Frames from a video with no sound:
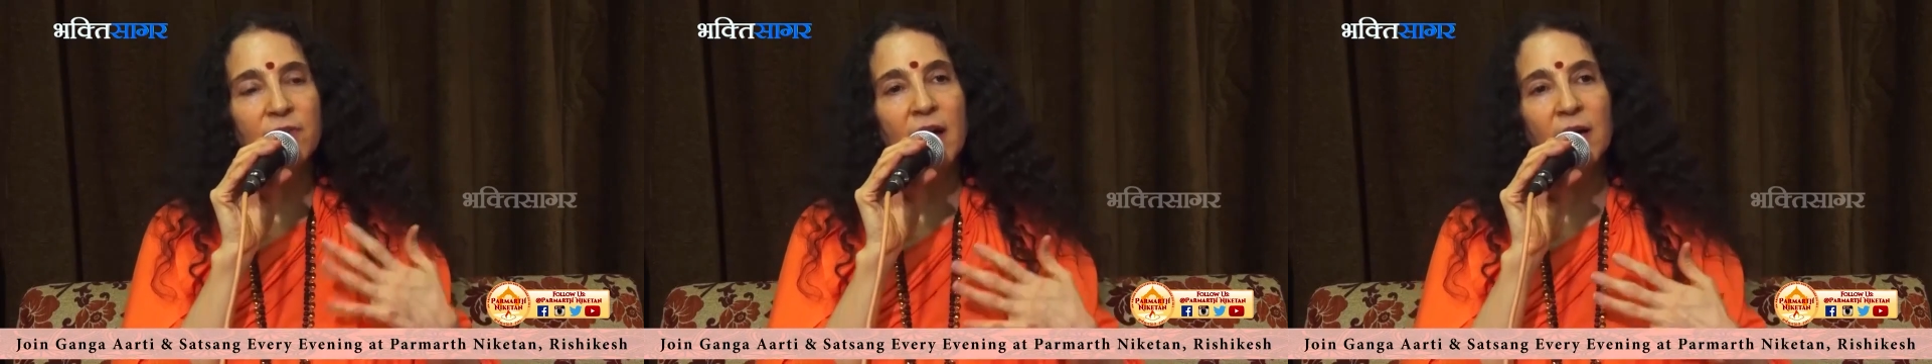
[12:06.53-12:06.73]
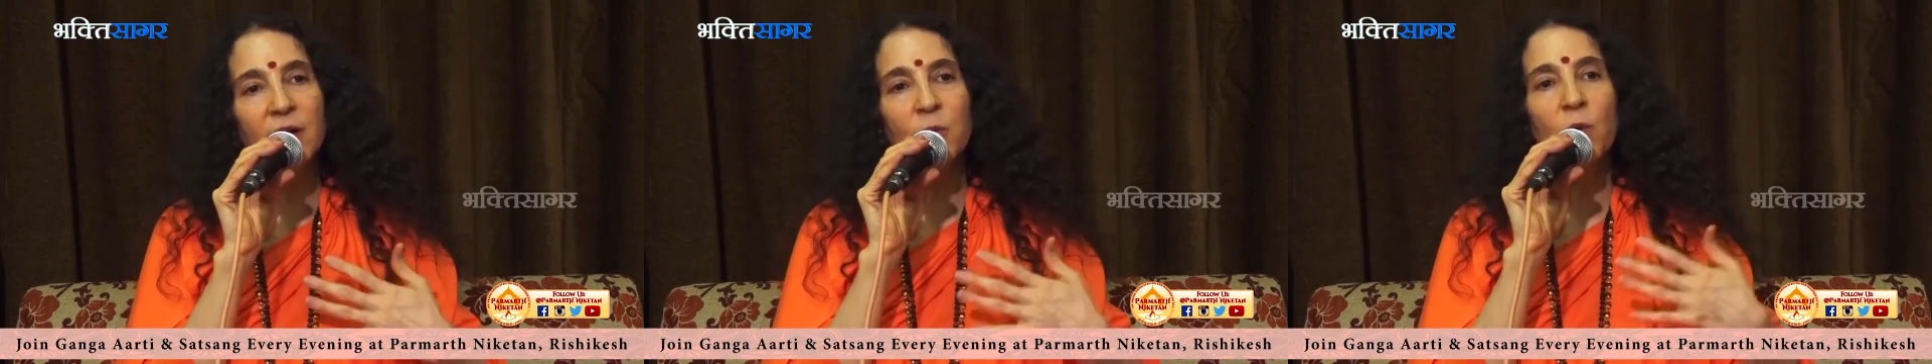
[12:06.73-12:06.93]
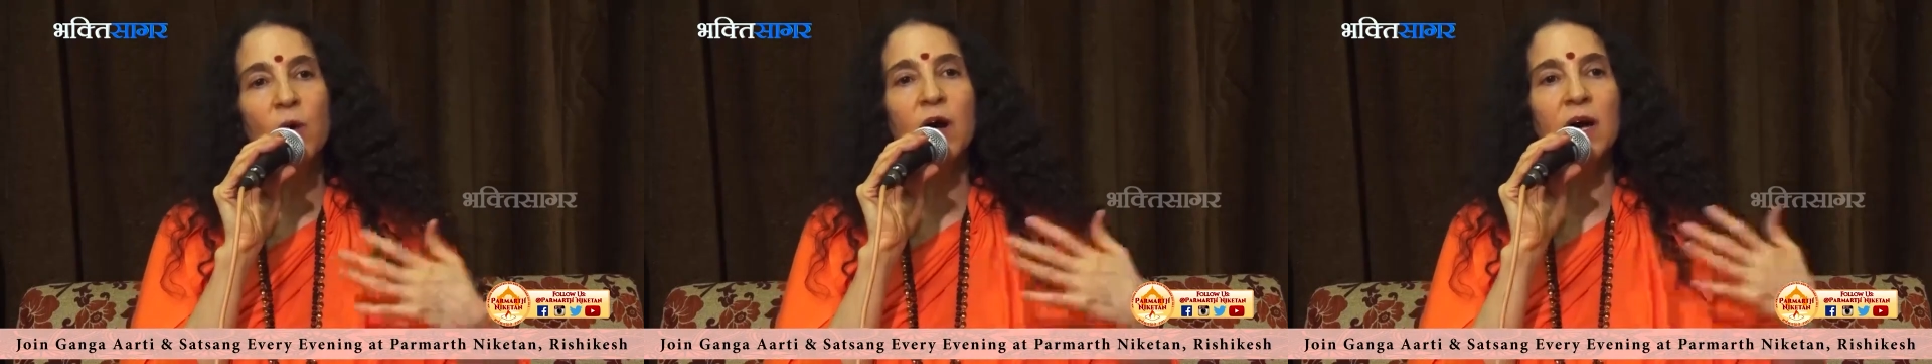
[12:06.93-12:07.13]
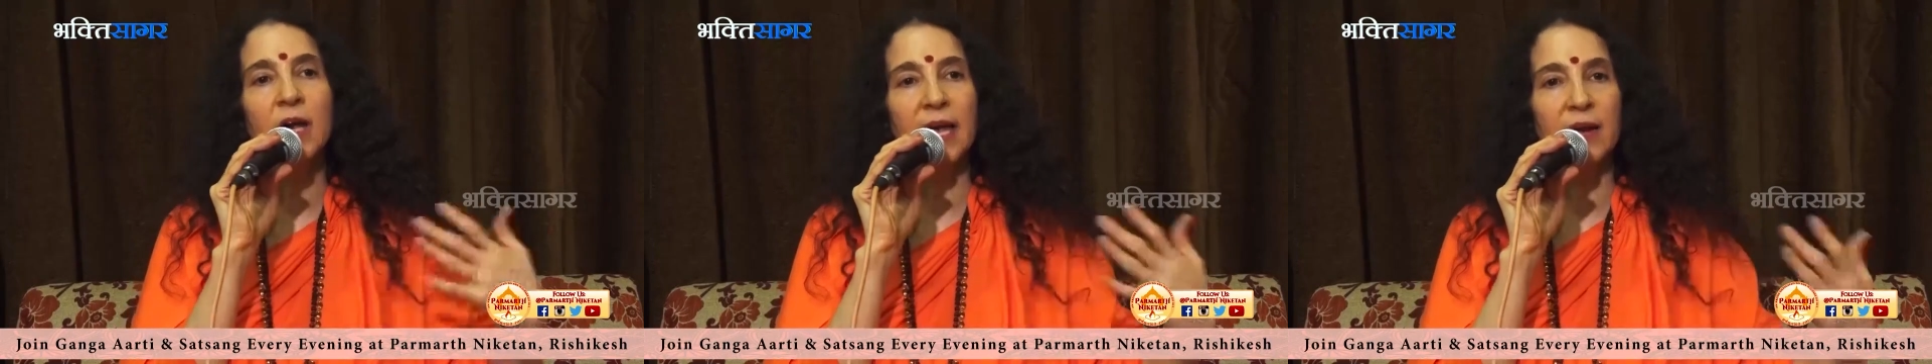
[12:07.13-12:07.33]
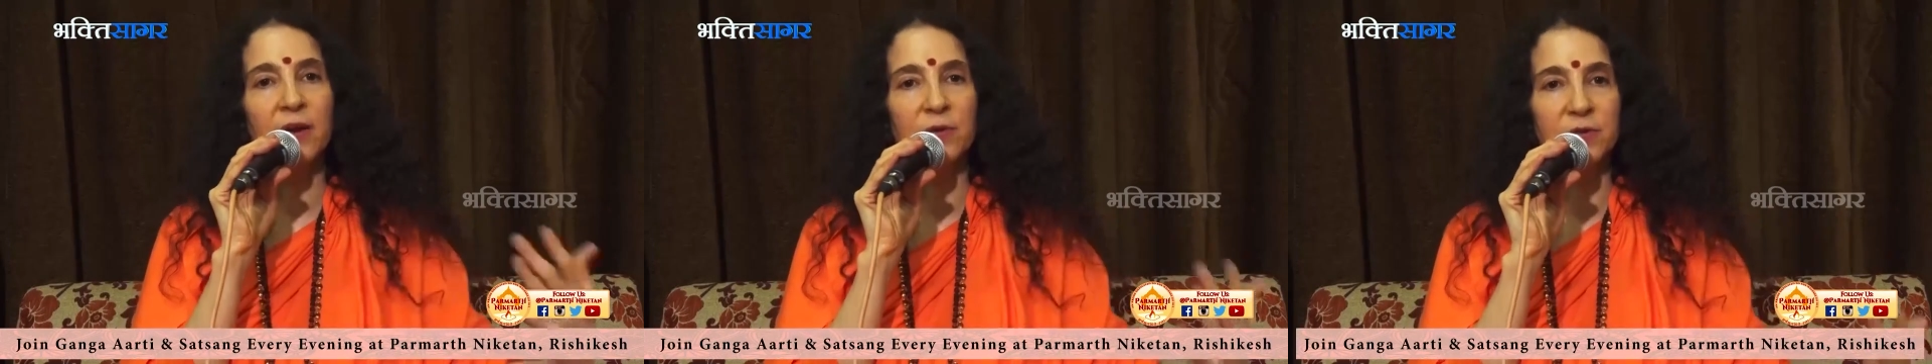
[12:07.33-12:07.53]
I
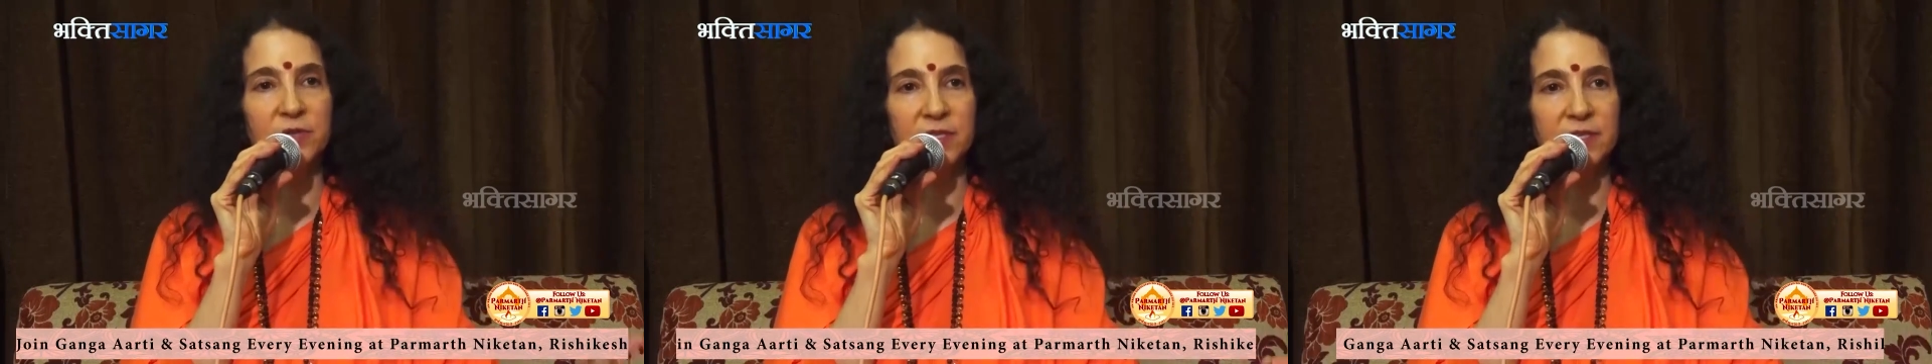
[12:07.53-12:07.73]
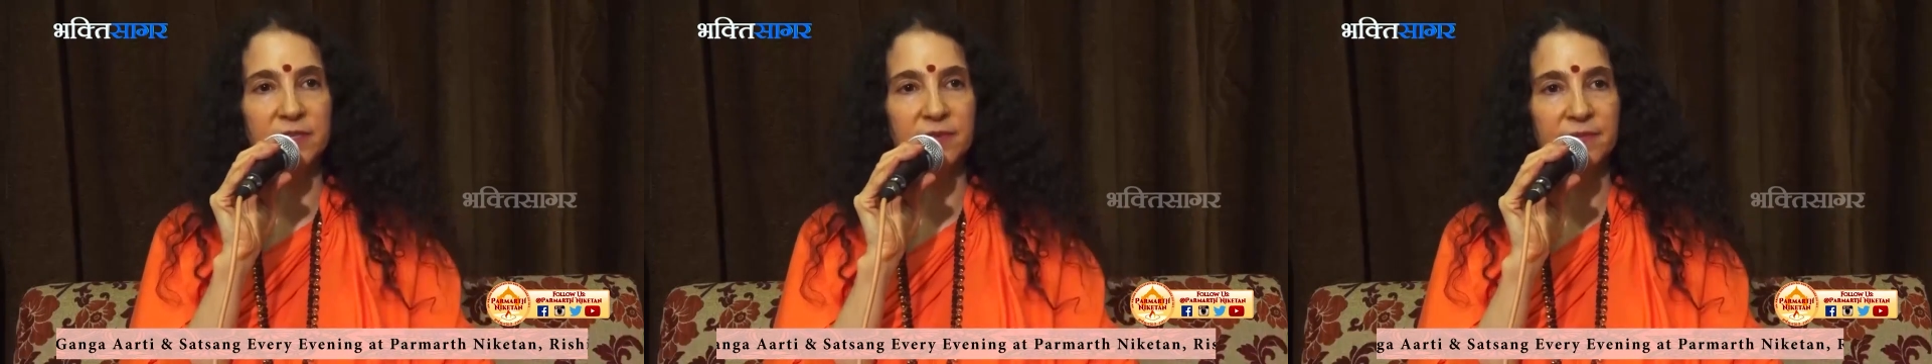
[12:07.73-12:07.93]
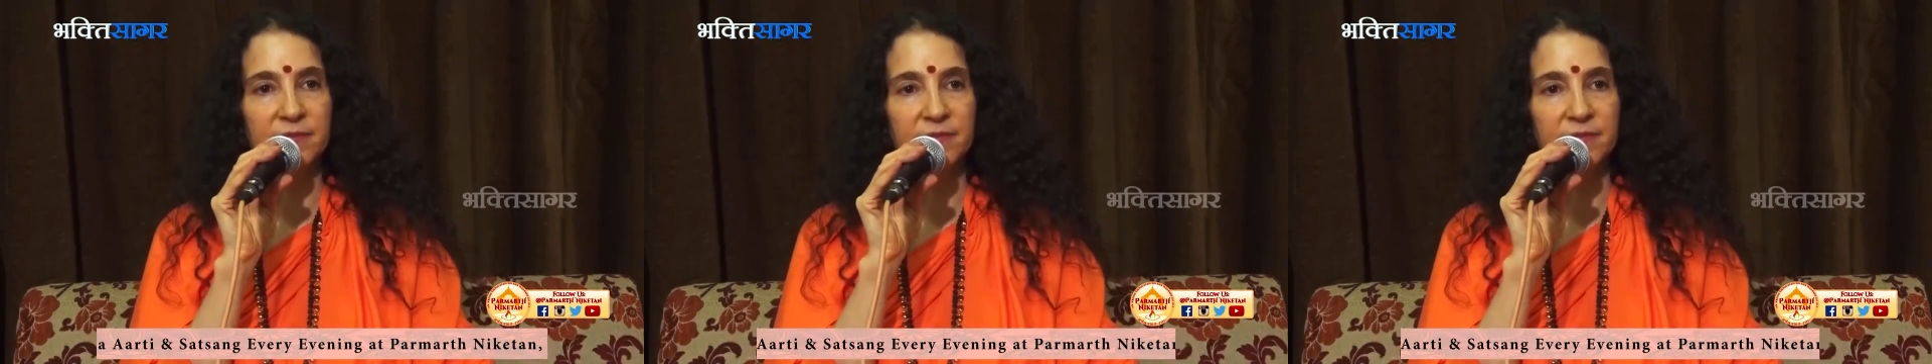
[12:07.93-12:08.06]
walk out